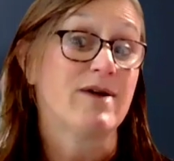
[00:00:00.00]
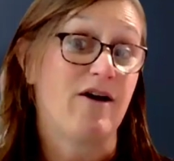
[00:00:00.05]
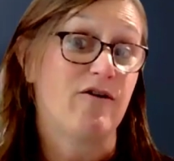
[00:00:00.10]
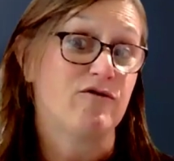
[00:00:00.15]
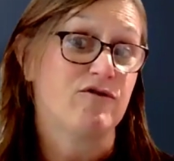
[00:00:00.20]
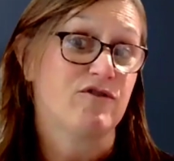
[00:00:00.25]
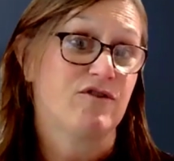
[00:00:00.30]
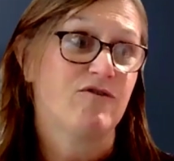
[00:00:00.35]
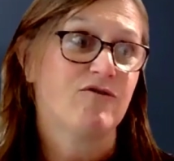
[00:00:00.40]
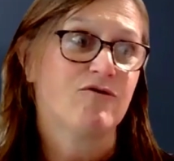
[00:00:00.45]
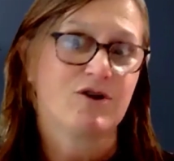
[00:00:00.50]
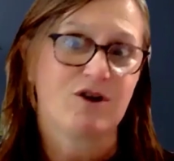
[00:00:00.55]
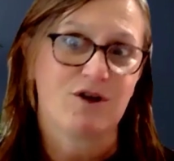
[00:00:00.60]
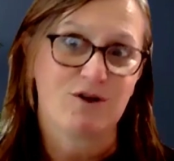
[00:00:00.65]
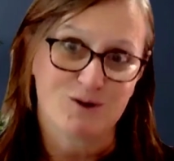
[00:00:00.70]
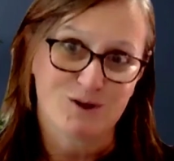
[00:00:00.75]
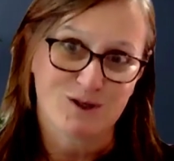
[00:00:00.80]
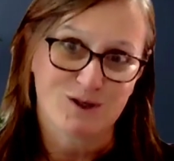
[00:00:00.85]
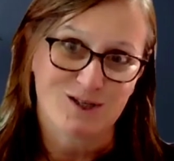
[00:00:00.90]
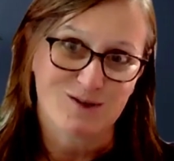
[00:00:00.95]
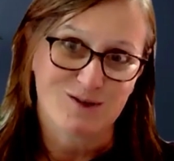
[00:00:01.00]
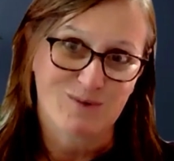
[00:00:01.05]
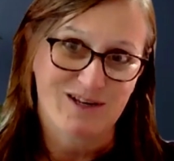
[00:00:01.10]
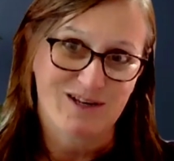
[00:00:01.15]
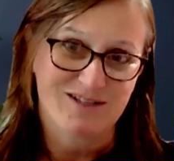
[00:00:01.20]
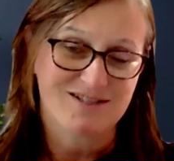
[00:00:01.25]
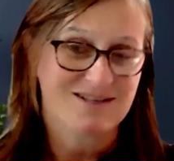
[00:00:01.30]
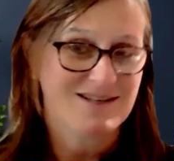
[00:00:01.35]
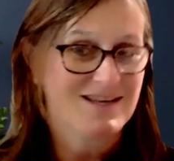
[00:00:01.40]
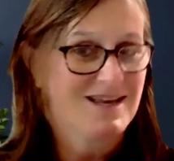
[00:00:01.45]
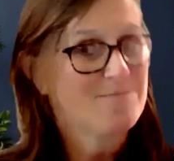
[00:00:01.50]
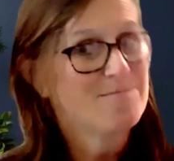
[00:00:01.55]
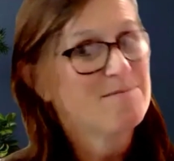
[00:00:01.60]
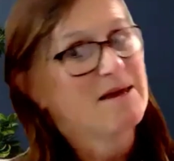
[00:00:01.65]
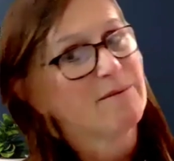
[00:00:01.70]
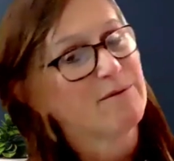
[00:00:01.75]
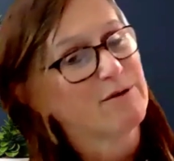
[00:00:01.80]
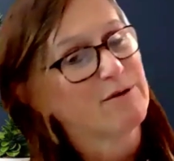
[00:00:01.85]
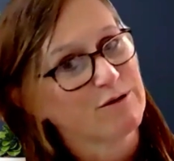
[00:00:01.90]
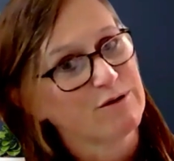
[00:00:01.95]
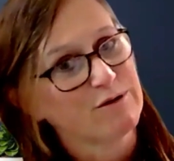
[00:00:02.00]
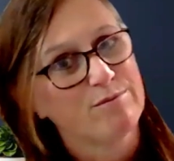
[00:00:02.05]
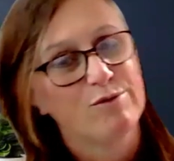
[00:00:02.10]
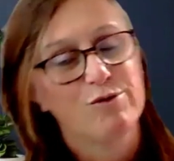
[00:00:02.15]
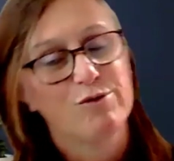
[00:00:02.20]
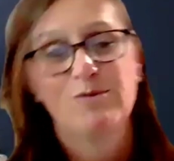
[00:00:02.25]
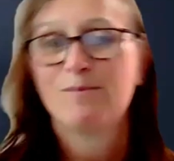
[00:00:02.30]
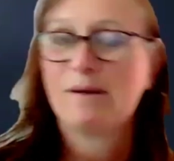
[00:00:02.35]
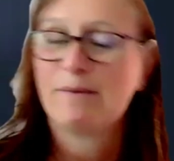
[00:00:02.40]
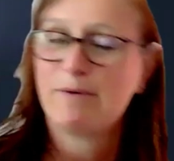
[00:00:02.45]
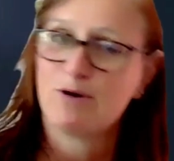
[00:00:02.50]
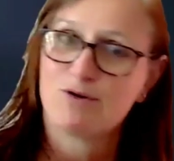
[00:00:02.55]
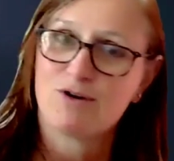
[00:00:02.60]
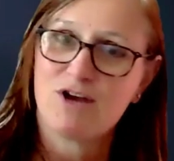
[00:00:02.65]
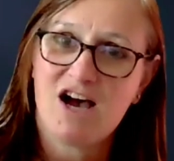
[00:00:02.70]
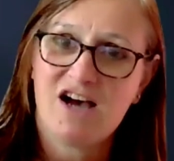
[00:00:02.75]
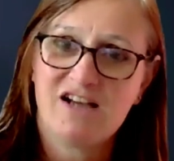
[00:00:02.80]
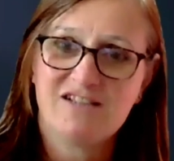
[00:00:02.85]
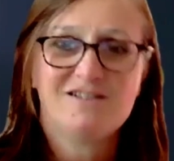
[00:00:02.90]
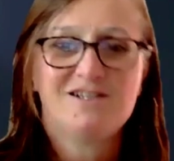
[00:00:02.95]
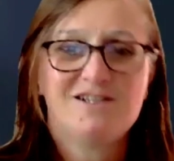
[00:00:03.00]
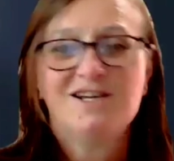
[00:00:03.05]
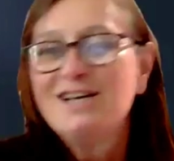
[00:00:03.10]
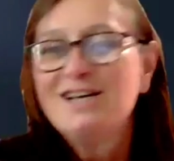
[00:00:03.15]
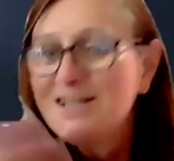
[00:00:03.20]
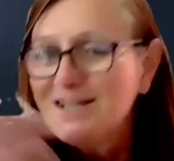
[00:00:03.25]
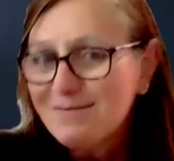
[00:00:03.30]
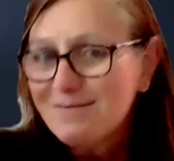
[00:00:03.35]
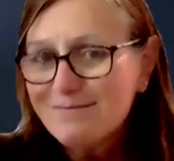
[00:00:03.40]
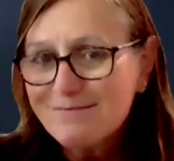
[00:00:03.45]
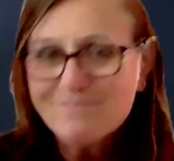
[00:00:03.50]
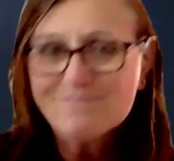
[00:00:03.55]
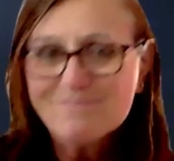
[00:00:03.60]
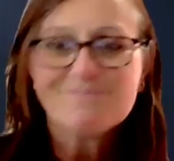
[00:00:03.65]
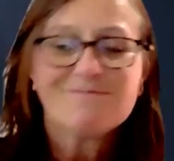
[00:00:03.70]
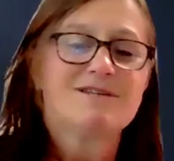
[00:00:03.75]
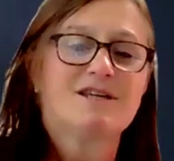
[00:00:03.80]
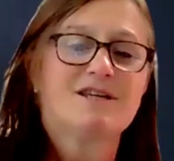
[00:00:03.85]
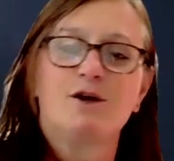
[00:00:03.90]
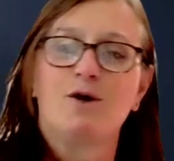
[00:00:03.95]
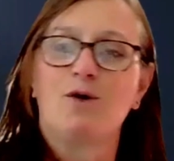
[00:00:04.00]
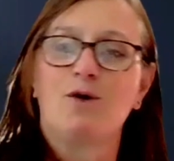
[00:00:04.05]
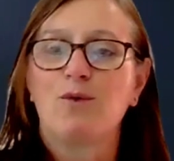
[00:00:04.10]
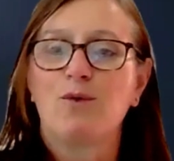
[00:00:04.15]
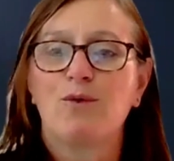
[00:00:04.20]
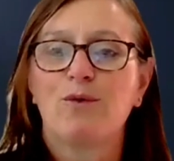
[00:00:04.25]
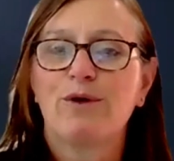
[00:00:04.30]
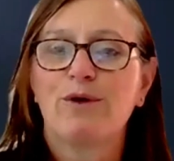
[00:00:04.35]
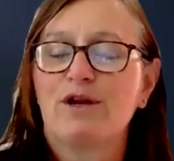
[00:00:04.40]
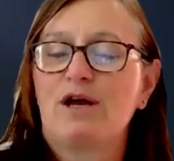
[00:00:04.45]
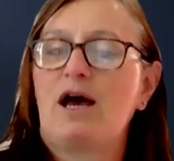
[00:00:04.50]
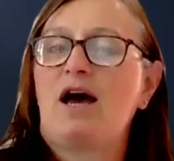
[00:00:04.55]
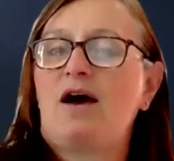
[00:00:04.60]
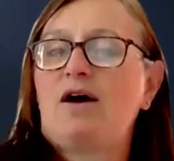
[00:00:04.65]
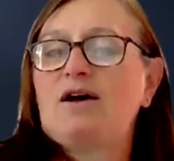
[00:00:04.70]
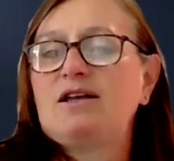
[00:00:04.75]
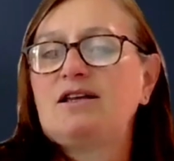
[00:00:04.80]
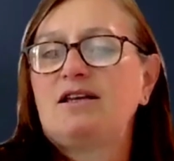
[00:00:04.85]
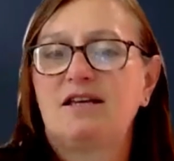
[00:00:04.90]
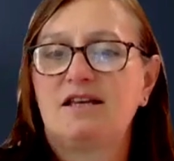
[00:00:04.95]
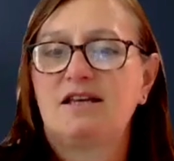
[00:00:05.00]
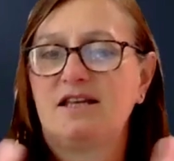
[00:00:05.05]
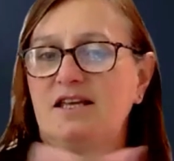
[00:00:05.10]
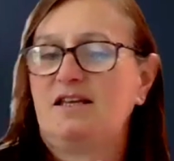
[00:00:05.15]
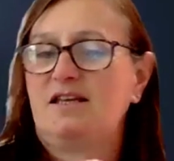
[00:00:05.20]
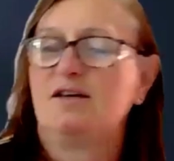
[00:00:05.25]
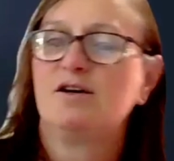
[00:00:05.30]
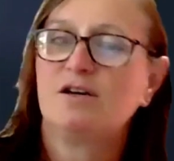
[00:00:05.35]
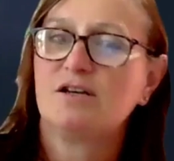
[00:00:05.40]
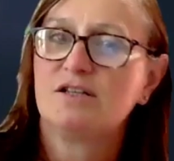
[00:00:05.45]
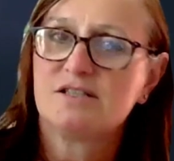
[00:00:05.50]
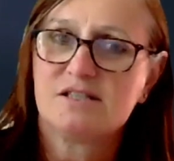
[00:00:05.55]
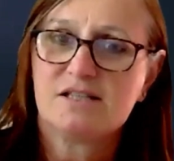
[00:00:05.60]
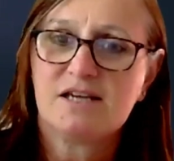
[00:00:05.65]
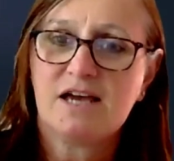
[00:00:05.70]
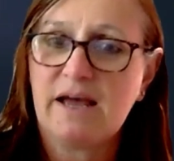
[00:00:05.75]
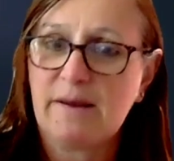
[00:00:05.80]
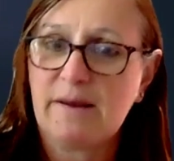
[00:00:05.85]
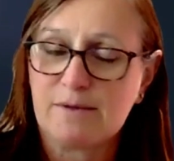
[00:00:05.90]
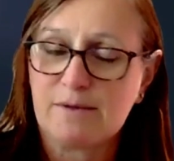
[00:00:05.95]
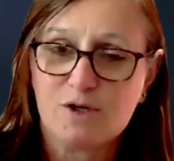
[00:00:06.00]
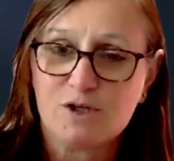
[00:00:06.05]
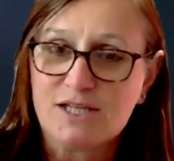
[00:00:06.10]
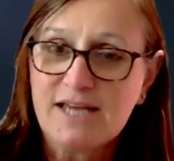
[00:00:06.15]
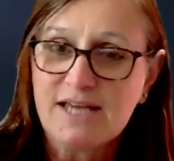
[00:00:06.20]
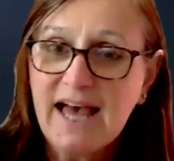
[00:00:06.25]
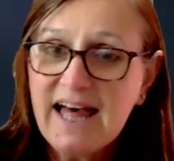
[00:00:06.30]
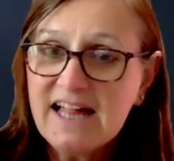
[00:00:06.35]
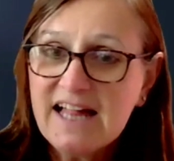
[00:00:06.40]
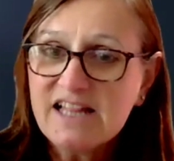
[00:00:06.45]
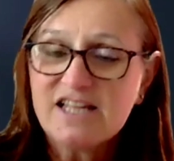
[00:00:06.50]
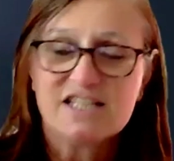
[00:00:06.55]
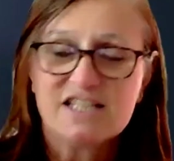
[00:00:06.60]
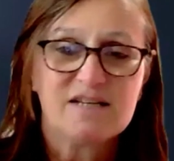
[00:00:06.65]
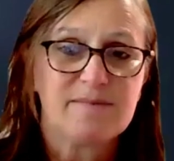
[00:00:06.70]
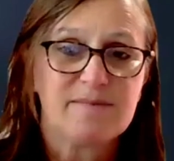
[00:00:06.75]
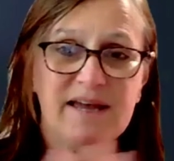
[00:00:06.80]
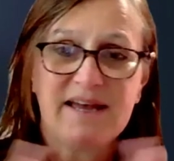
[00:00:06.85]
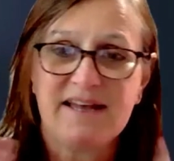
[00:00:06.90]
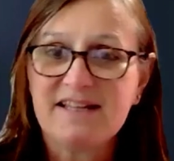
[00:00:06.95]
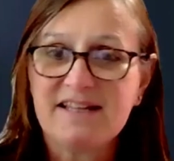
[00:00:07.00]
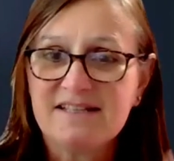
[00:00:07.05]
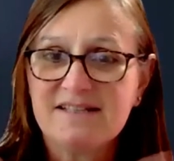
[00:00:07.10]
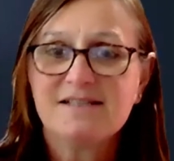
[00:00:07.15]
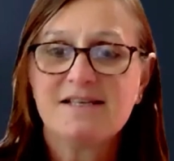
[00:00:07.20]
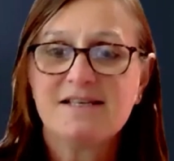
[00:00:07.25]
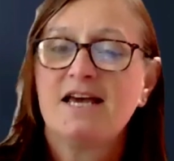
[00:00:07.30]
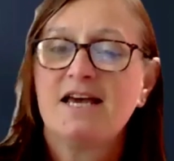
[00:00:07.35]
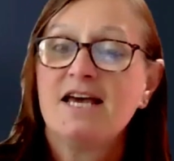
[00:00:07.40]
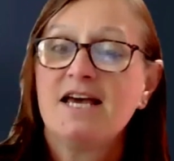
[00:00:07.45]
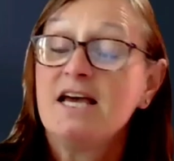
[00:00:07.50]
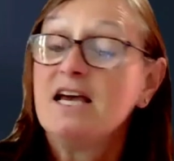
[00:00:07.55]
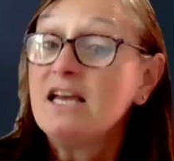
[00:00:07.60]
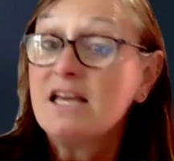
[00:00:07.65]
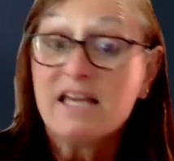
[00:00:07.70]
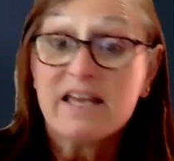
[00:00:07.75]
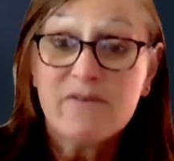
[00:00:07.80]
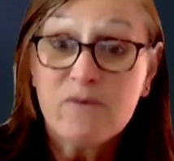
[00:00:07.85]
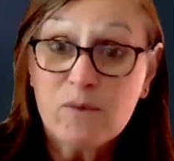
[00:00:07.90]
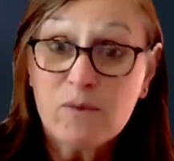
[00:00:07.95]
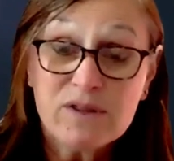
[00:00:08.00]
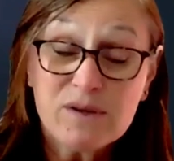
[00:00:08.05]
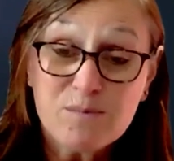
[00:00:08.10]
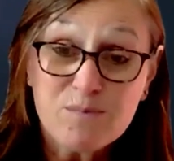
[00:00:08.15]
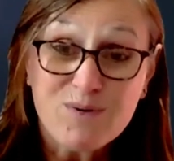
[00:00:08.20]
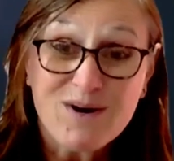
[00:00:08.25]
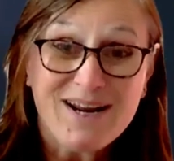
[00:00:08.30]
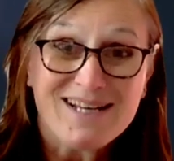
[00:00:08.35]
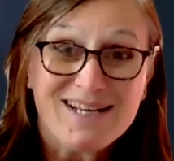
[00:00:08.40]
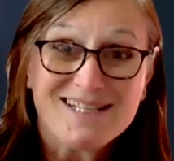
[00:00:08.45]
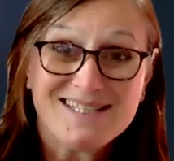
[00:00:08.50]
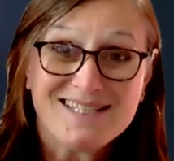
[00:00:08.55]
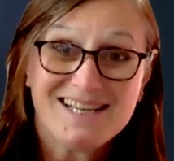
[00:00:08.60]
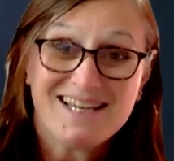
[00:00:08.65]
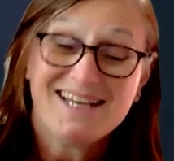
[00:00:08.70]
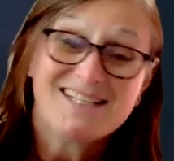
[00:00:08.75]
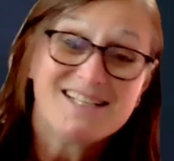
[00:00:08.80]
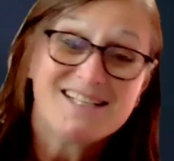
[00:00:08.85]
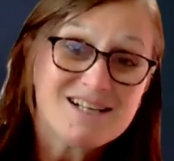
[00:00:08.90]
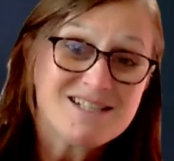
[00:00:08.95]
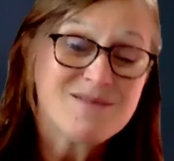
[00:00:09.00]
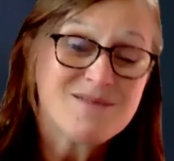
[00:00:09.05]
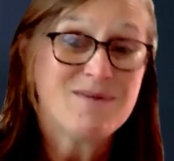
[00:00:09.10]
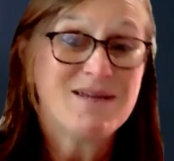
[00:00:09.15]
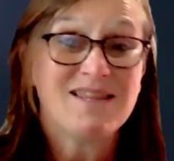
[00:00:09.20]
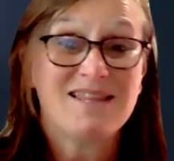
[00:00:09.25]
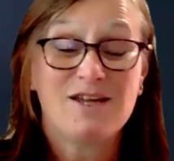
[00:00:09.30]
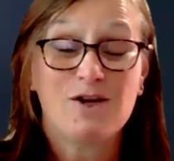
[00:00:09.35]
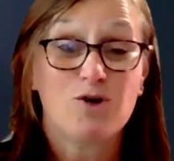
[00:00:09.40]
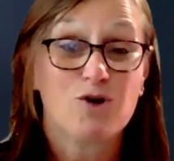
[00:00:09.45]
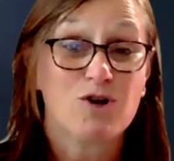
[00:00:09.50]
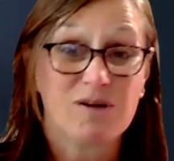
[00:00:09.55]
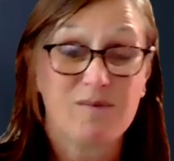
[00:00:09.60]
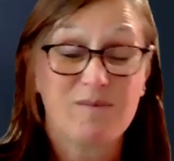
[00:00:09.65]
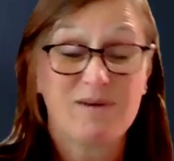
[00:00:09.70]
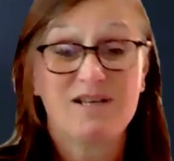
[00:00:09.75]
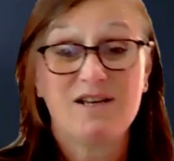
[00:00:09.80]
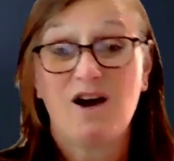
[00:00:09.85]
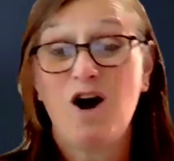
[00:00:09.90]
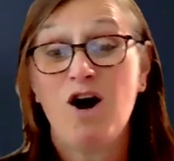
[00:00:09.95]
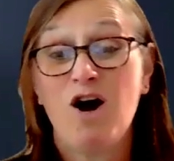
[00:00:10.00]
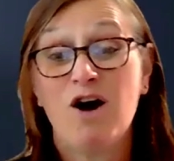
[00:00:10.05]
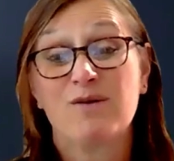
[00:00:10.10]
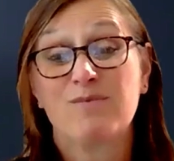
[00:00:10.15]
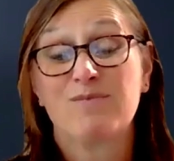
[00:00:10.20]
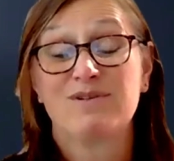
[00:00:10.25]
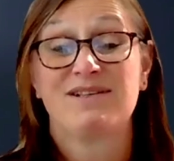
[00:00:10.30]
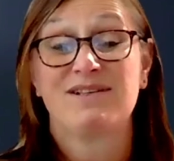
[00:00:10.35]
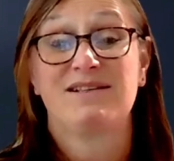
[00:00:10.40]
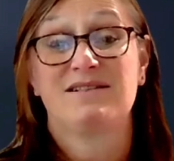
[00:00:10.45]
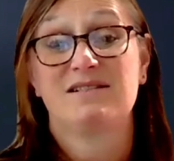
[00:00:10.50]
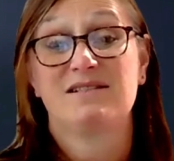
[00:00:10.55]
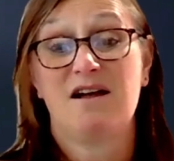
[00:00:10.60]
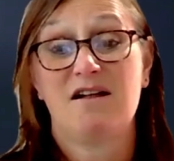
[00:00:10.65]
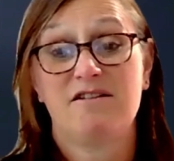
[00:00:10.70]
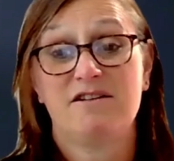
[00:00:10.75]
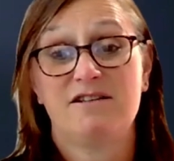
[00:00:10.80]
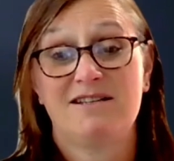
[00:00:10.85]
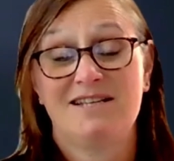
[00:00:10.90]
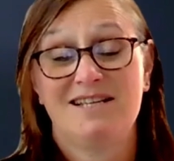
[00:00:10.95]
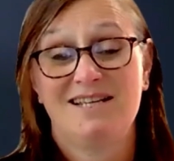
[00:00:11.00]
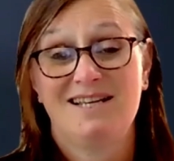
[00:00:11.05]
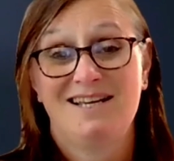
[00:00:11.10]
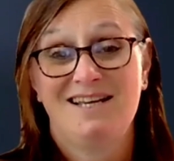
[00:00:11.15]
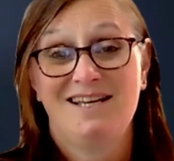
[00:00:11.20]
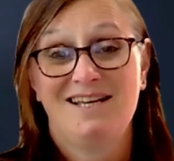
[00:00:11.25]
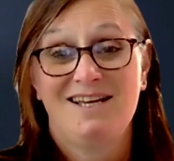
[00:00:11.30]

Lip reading: you're out for another 6 weeks. Maybe you're in a boot, maybe you're not. We time could tell. It depends. Even with a brace, it doesn't mean that you're going to be 100% solid.